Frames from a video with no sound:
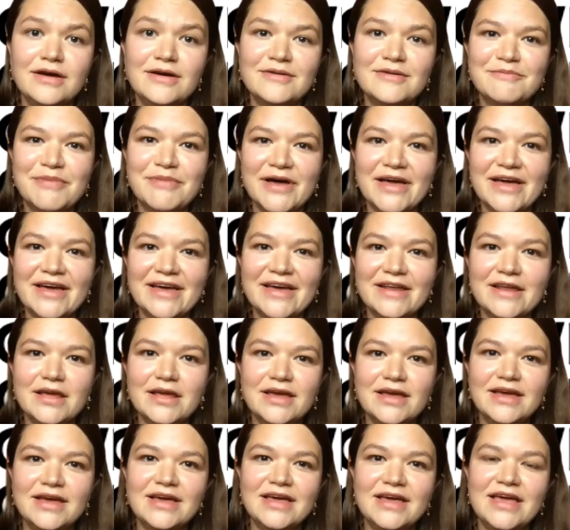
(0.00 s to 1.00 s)
But
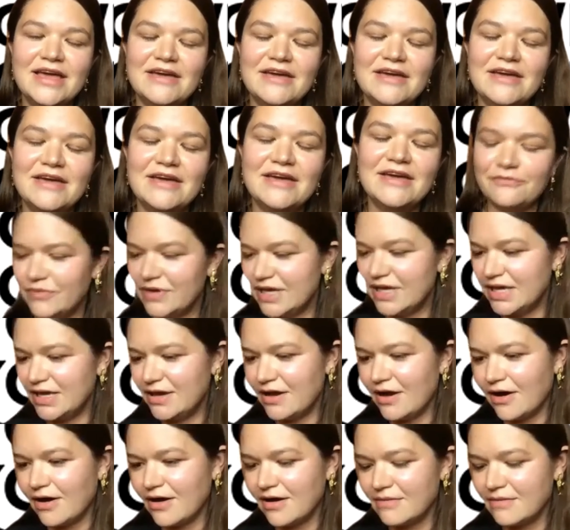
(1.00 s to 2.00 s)
if we
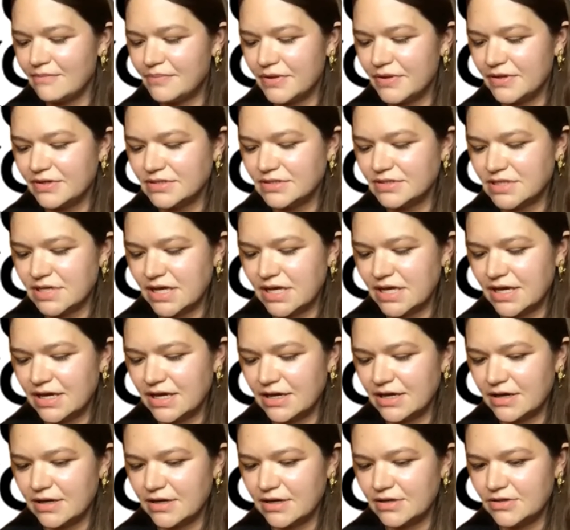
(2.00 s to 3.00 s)
are building,